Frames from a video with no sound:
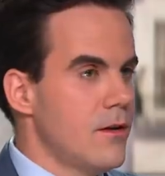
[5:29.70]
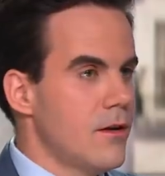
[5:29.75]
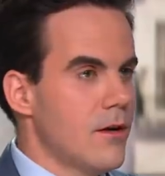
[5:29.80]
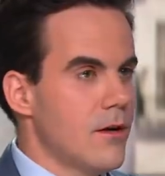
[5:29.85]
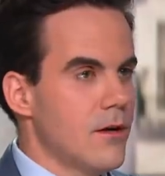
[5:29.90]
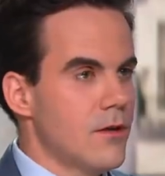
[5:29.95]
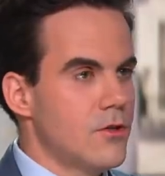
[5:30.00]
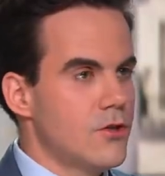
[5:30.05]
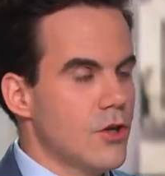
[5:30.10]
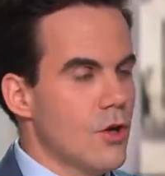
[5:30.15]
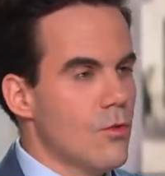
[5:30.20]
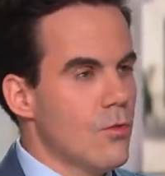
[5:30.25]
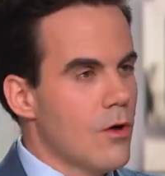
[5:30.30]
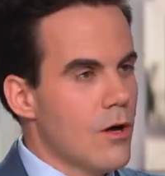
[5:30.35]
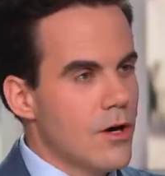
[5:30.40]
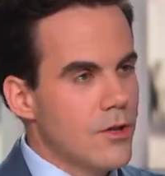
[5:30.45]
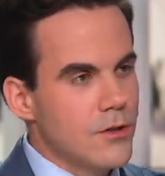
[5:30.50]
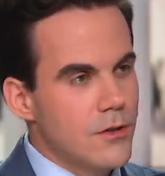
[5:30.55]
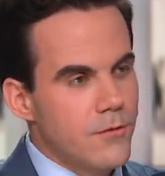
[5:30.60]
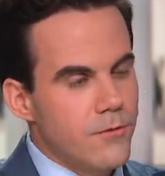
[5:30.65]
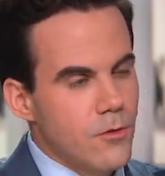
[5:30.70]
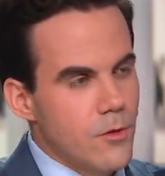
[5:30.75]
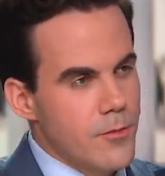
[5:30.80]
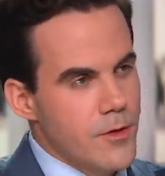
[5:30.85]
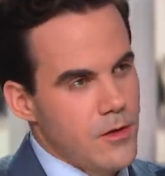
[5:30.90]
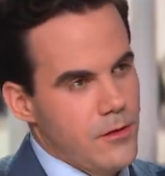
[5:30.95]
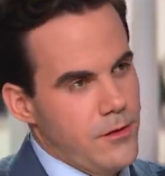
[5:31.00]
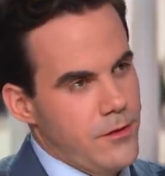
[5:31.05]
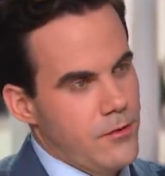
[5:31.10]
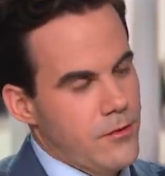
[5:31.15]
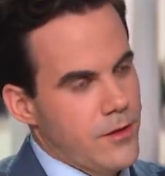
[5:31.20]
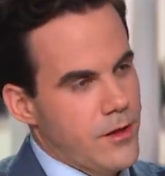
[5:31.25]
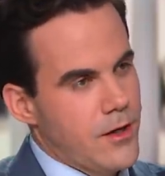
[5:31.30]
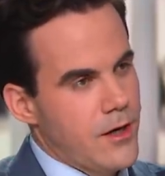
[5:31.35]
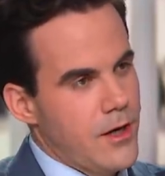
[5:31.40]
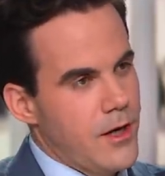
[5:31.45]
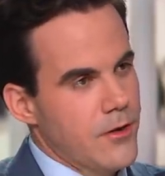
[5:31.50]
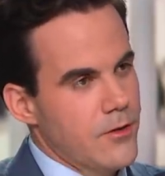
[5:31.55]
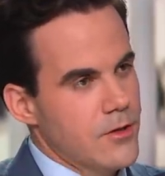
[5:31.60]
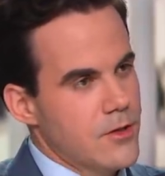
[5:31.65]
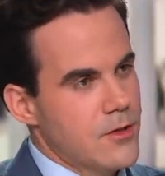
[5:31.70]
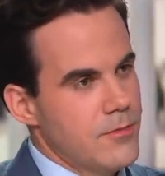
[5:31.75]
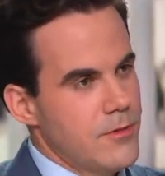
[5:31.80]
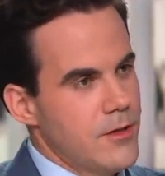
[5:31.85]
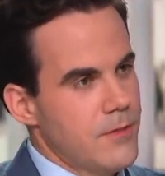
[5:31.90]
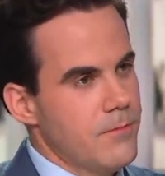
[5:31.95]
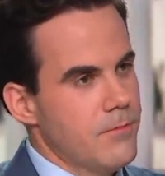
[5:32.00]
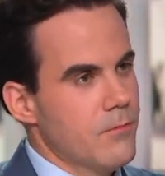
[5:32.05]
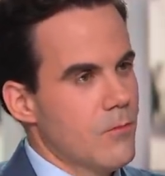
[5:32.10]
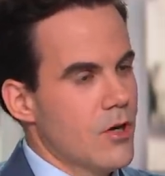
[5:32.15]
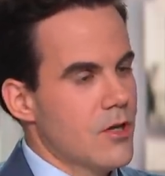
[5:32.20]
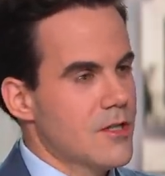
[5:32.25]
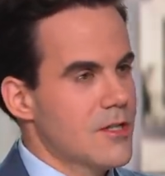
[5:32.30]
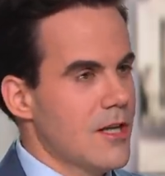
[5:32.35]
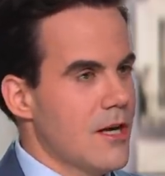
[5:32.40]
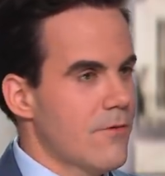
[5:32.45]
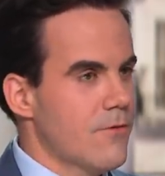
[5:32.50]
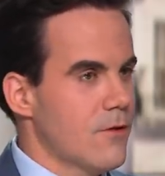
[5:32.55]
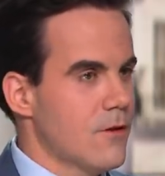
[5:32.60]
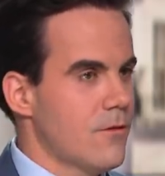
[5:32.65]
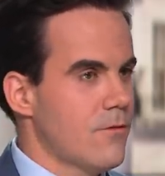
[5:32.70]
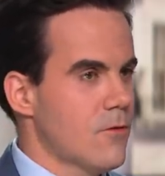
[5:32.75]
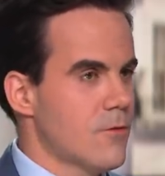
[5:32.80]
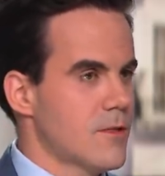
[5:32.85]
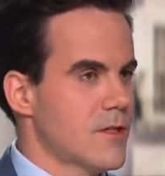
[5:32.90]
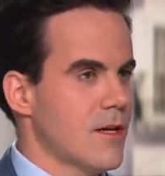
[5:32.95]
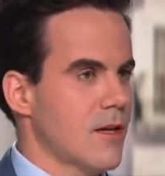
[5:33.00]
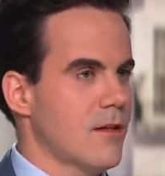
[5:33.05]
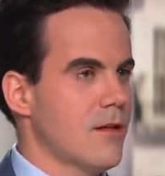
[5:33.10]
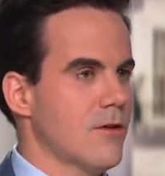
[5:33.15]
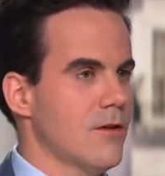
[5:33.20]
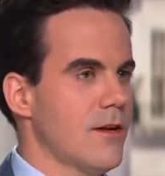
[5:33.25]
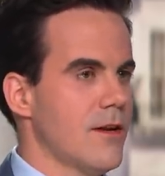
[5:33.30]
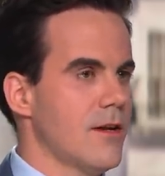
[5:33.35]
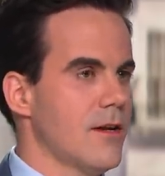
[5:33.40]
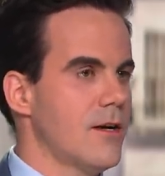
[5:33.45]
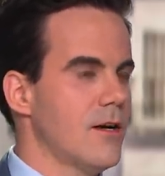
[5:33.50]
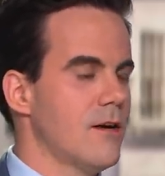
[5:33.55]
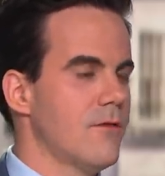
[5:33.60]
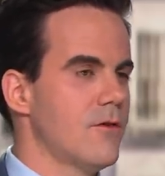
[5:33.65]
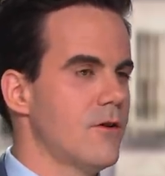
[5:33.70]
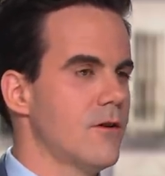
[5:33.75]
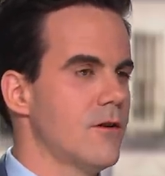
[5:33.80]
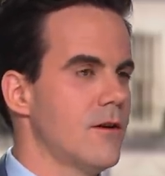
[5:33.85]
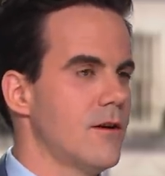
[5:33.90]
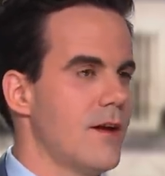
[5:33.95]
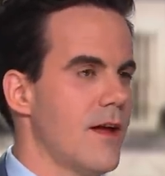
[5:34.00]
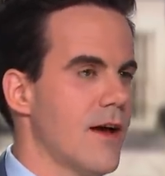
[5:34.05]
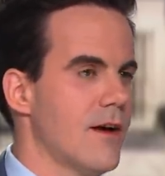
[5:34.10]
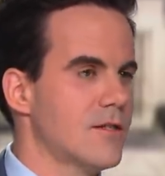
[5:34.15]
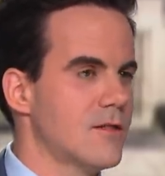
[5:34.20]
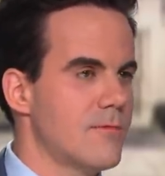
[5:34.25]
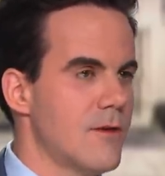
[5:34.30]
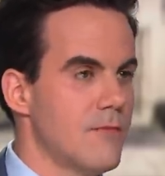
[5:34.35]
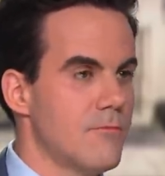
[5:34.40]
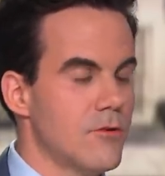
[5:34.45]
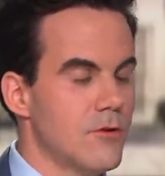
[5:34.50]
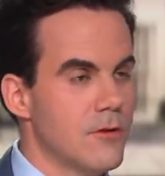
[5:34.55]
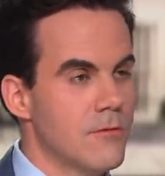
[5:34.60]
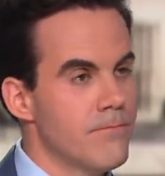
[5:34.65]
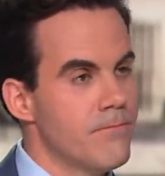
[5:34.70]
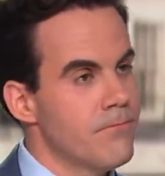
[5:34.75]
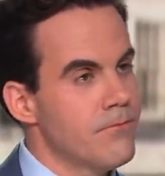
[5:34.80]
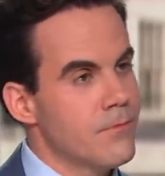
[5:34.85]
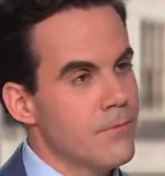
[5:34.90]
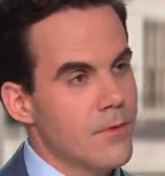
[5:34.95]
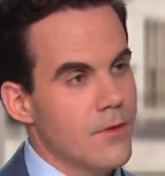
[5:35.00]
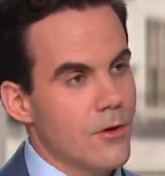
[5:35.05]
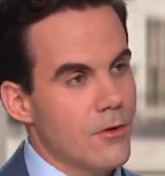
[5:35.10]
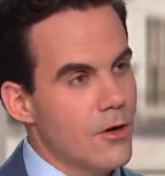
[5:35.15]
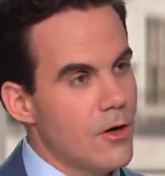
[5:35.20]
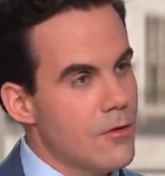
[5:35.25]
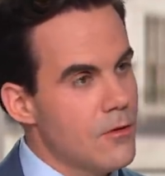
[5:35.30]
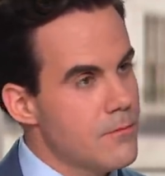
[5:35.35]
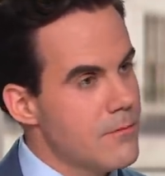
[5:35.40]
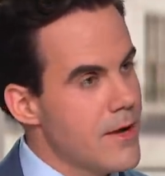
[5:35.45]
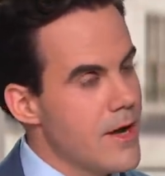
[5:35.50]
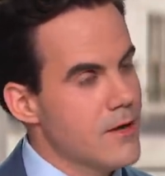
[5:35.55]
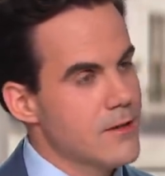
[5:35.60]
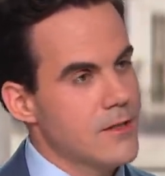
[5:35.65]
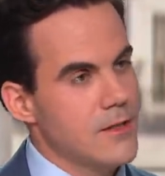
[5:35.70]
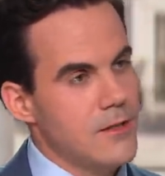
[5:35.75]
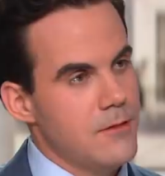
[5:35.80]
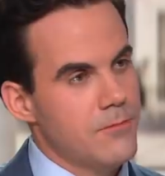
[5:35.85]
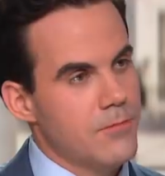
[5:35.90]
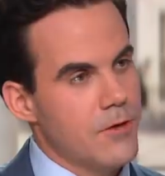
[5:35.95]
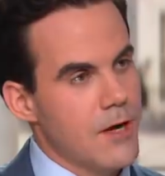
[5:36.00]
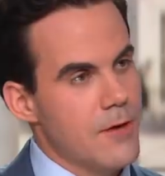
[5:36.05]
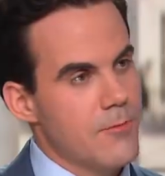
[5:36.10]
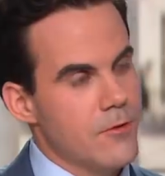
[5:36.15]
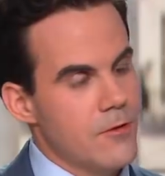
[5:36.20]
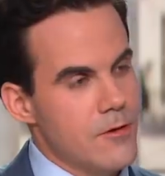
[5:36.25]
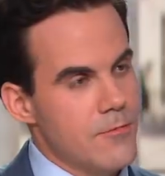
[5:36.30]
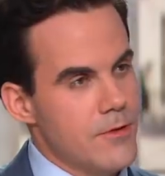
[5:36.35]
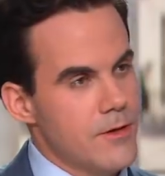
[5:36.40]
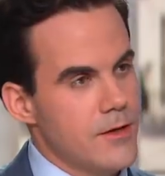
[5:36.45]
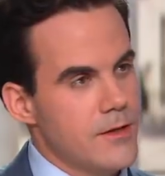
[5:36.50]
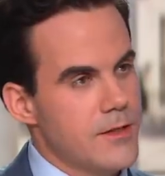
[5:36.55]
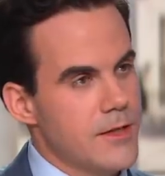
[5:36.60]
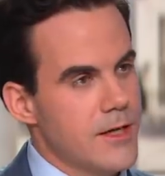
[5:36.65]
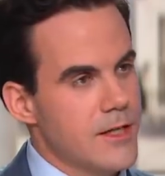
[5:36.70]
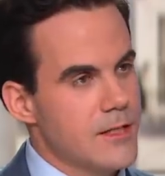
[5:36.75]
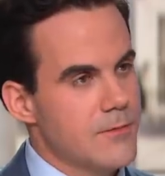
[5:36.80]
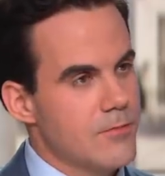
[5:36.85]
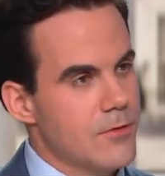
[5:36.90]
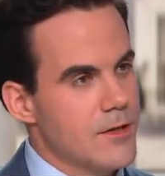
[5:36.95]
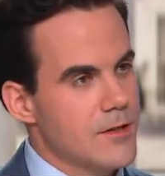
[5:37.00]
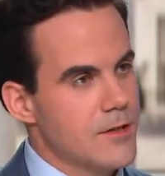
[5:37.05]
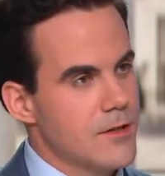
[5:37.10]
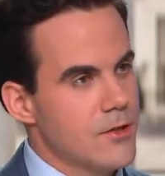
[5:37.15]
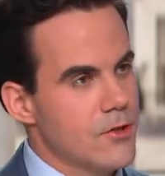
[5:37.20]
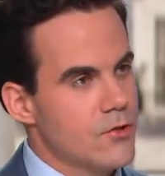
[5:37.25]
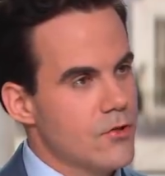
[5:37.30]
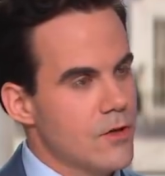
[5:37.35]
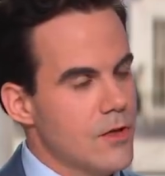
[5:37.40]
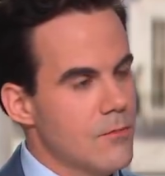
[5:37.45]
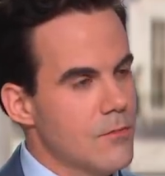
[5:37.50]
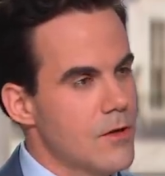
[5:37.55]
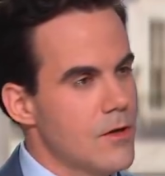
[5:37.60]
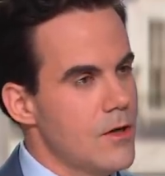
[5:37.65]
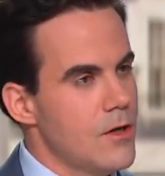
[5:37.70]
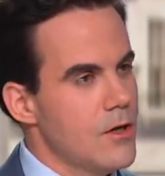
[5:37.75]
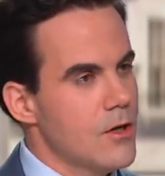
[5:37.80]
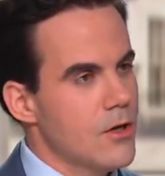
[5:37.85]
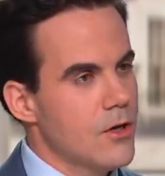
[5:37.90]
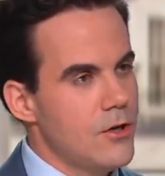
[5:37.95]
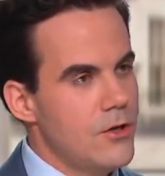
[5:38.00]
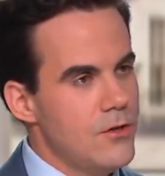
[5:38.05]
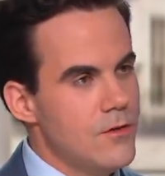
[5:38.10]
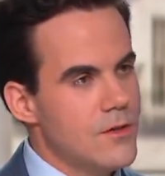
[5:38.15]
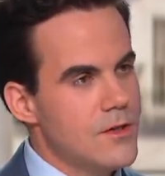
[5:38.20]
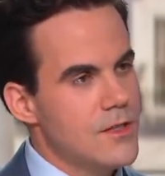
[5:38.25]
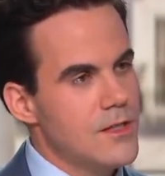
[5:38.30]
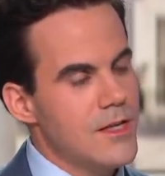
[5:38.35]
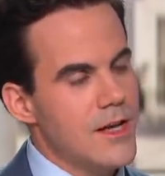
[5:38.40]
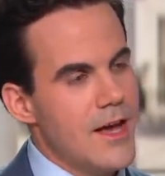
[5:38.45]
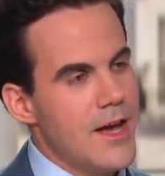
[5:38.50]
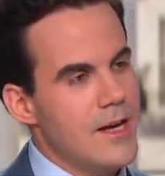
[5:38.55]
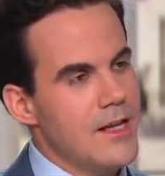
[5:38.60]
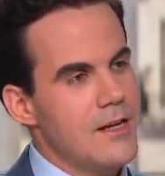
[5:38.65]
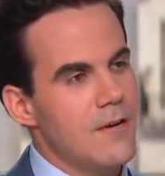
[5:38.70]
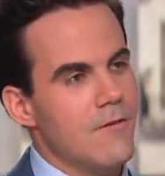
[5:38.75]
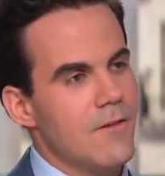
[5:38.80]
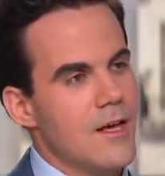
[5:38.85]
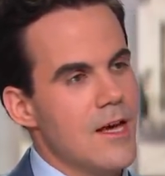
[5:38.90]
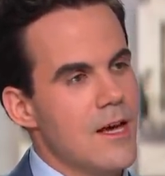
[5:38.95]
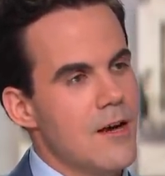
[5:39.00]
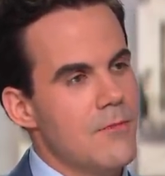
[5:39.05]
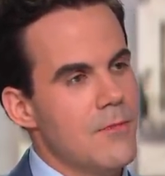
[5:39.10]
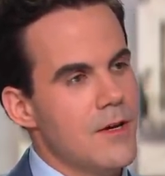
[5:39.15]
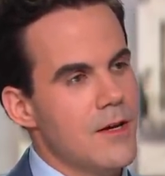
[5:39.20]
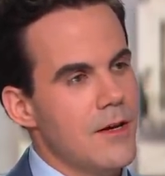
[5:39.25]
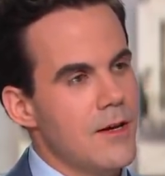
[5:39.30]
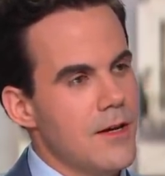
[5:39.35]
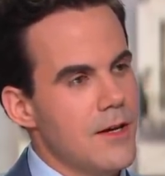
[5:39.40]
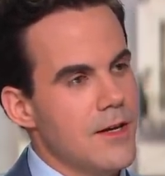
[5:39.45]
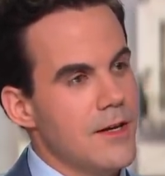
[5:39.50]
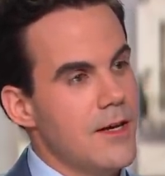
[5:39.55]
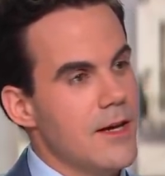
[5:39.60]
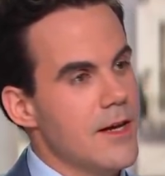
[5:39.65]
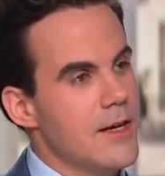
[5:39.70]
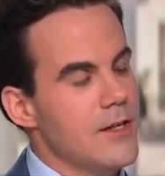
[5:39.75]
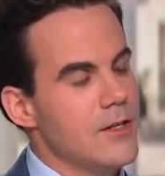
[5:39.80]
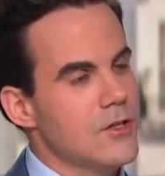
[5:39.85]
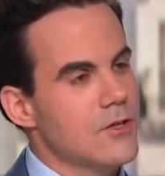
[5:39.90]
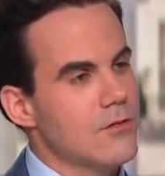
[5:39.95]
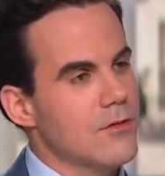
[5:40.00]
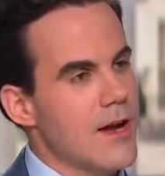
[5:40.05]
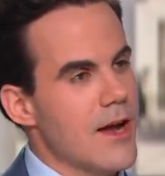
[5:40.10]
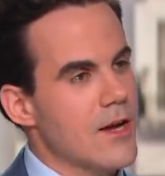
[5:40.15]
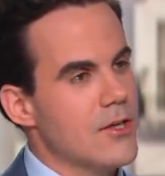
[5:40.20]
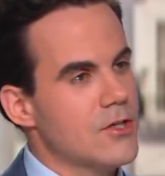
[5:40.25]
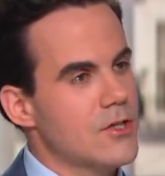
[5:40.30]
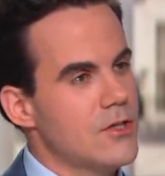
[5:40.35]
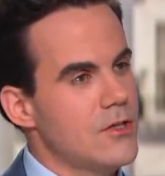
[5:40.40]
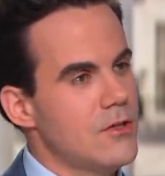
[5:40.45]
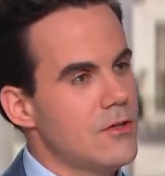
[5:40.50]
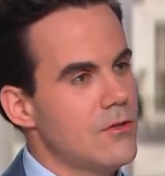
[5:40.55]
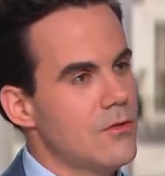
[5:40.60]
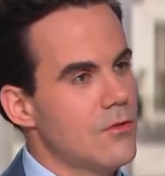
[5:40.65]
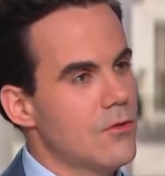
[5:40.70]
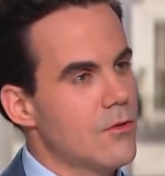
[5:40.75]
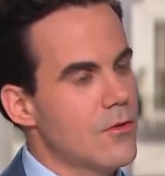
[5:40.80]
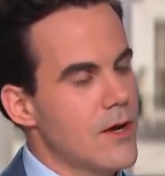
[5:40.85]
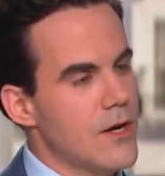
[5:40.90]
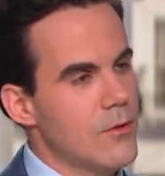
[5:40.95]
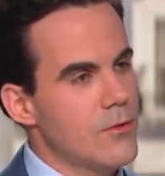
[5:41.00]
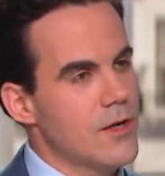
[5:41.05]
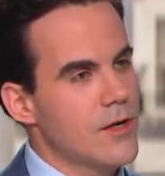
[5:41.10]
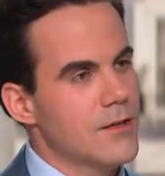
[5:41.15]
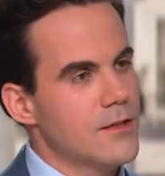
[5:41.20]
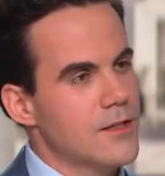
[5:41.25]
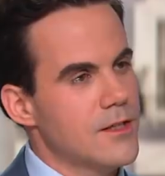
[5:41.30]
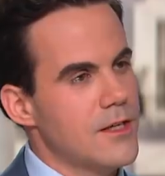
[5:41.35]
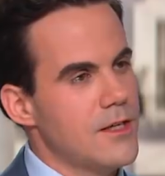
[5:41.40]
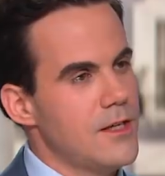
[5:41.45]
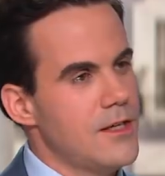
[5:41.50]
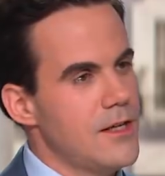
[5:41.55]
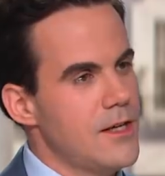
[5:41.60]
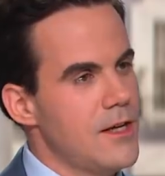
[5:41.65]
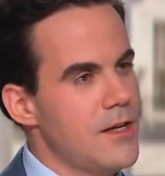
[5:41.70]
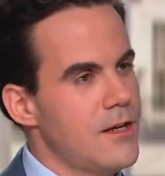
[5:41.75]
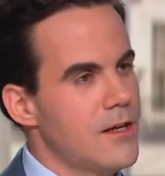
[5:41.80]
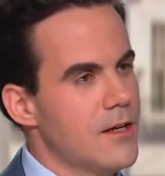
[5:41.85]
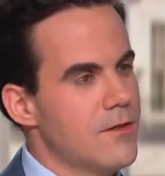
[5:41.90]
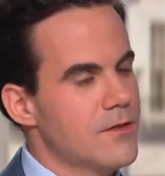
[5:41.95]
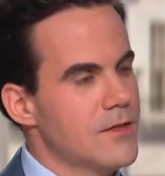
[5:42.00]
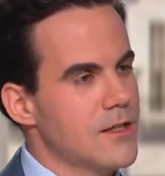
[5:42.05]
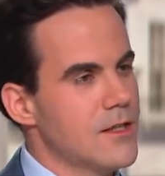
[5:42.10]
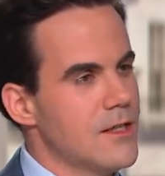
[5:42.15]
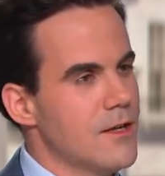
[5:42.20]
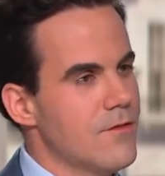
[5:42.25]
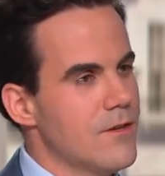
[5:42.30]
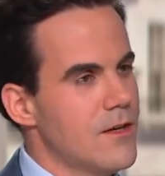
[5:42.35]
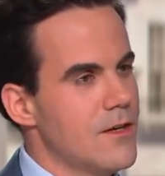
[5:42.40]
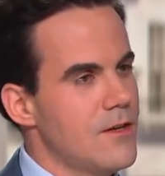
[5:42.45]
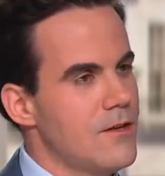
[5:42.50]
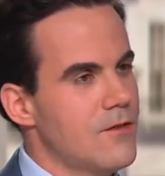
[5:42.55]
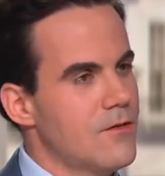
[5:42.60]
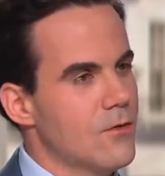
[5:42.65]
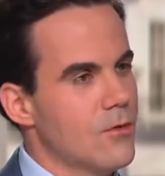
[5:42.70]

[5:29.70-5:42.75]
uh, Joe Walsh, the former Illinois congressman, Mark Sanford, the former South Carolina governor and House member, they're all mounting primary bids against President Trump. Could you see any of them getting traction or anyone else getting in of significance?